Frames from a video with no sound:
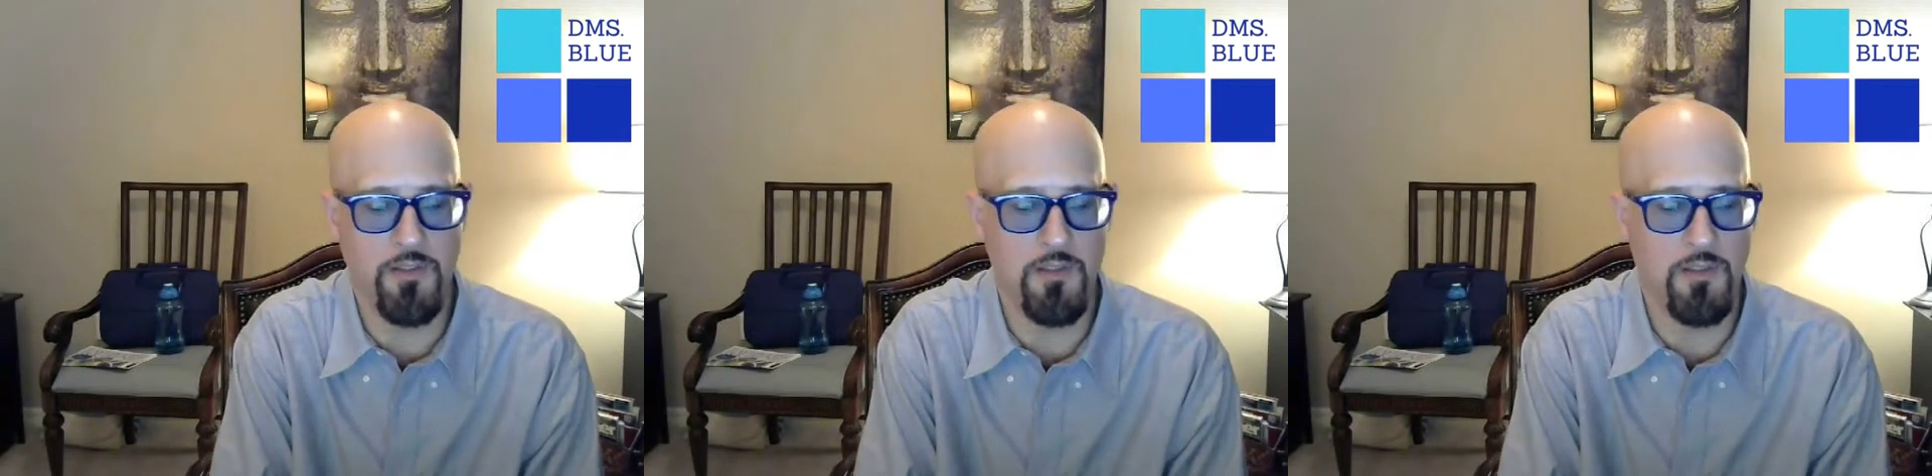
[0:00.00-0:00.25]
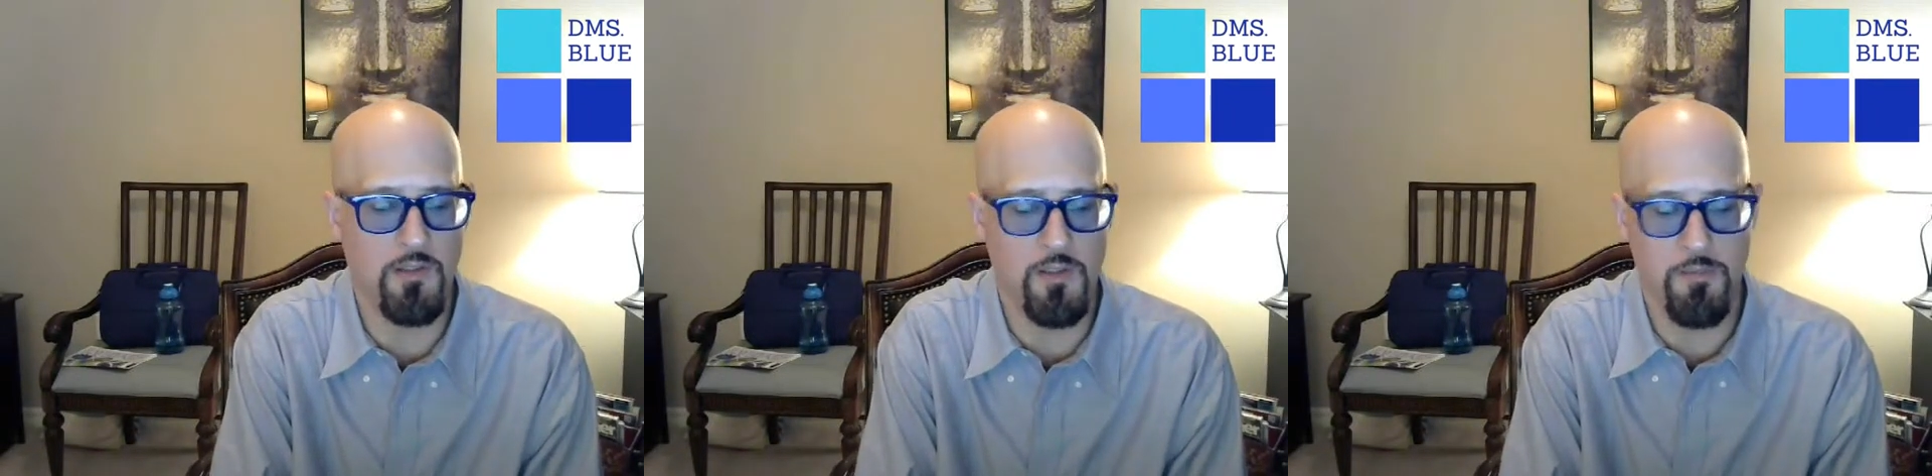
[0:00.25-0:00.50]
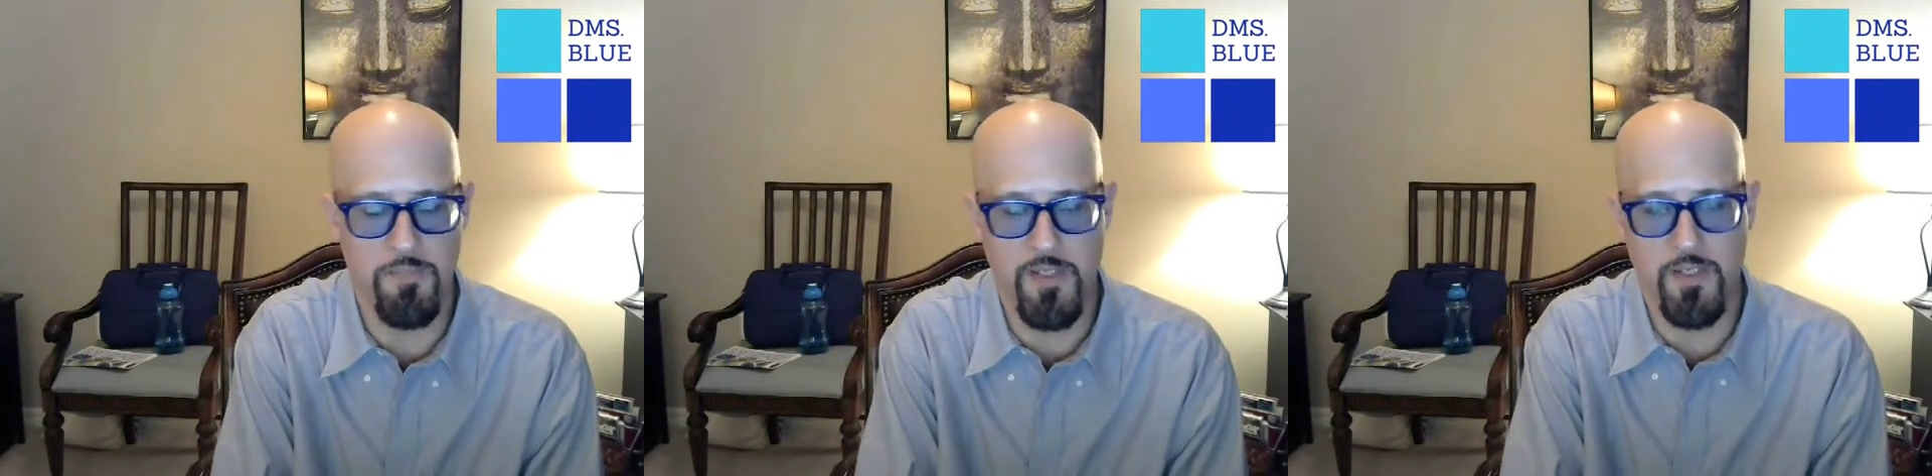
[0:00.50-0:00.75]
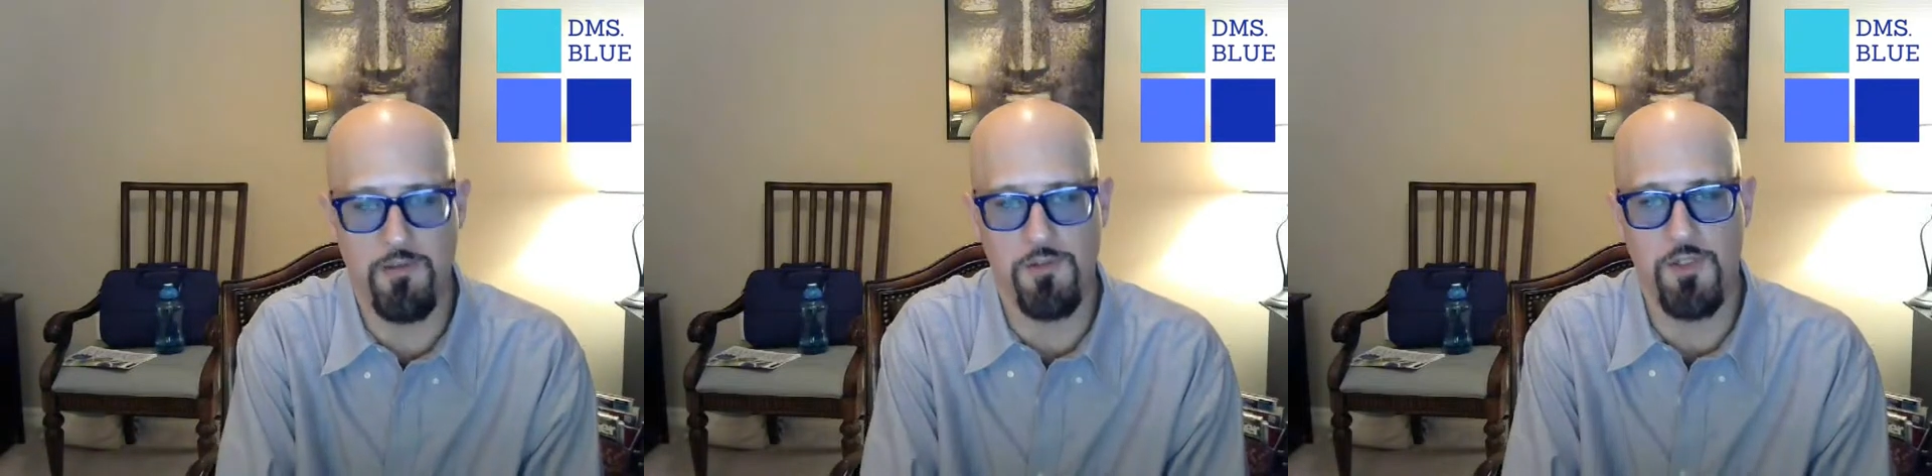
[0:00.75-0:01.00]
and their
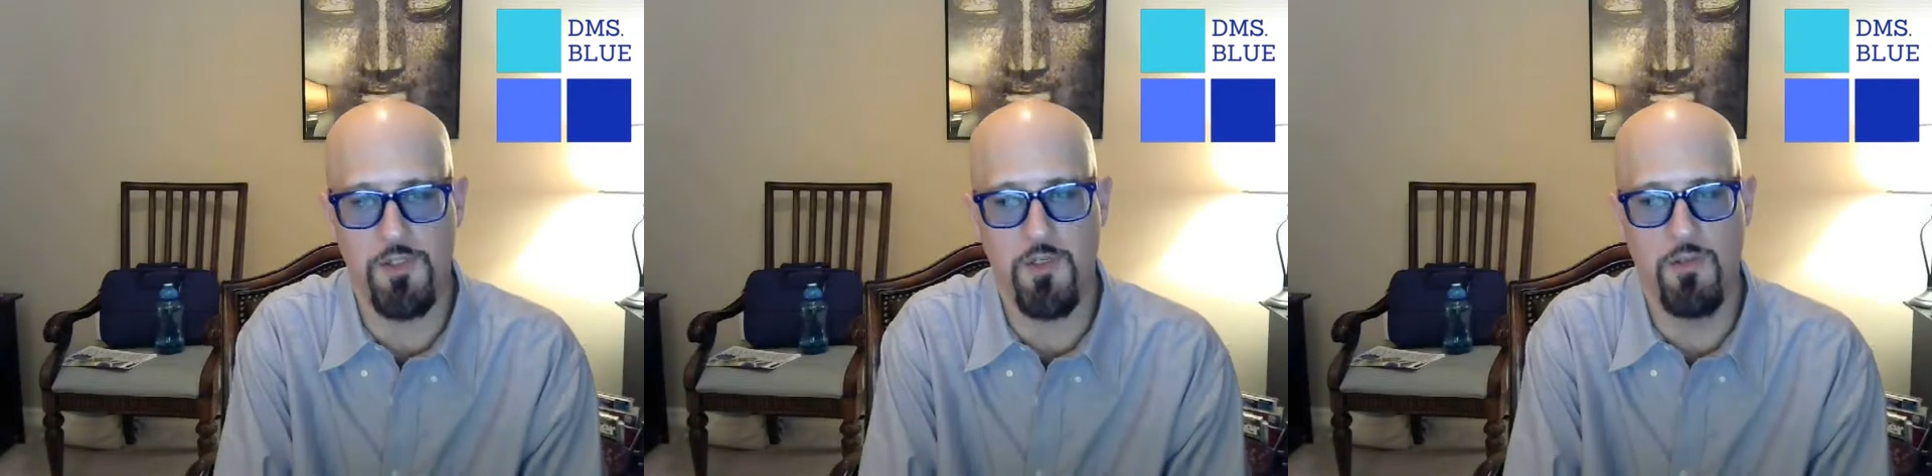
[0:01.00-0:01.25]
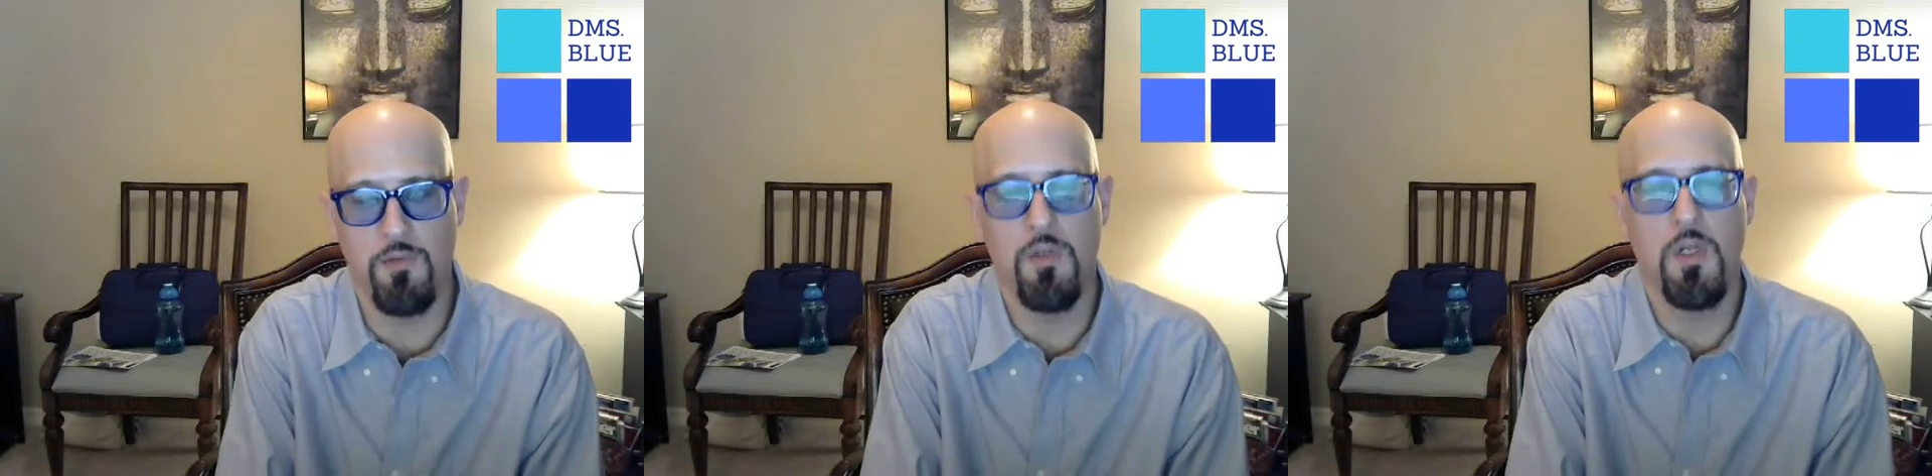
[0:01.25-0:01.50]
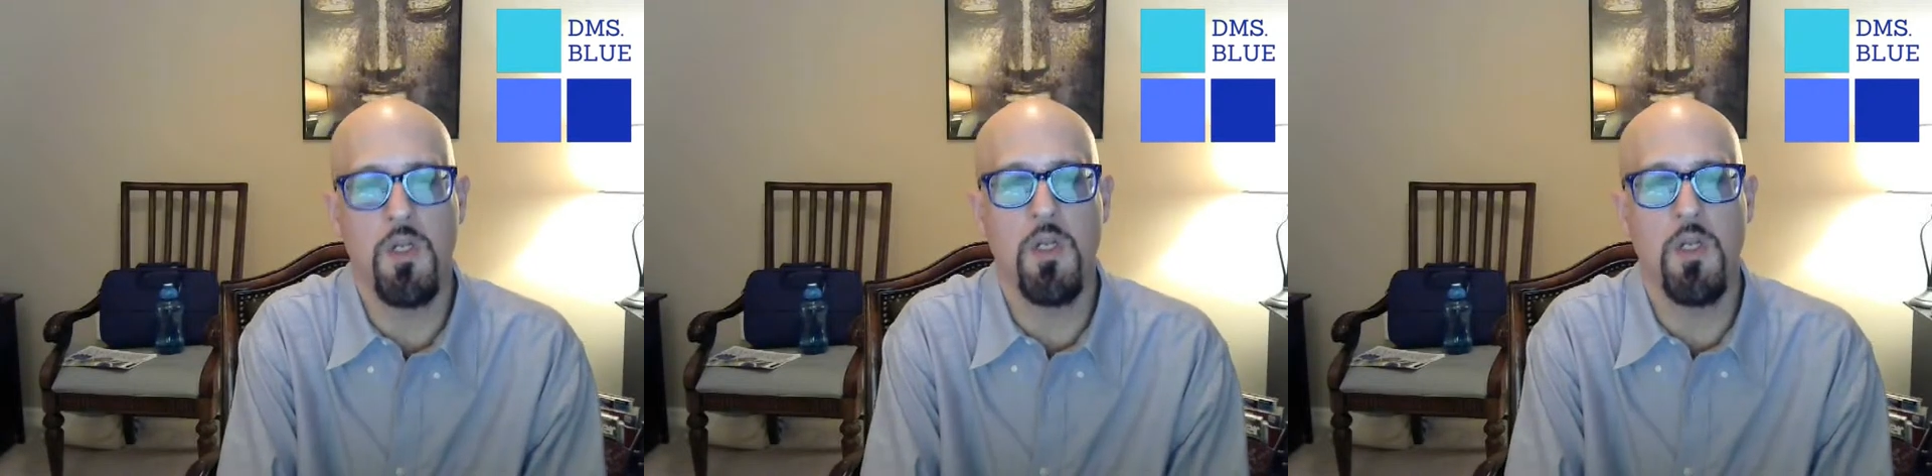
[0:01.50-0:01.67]
competitors do.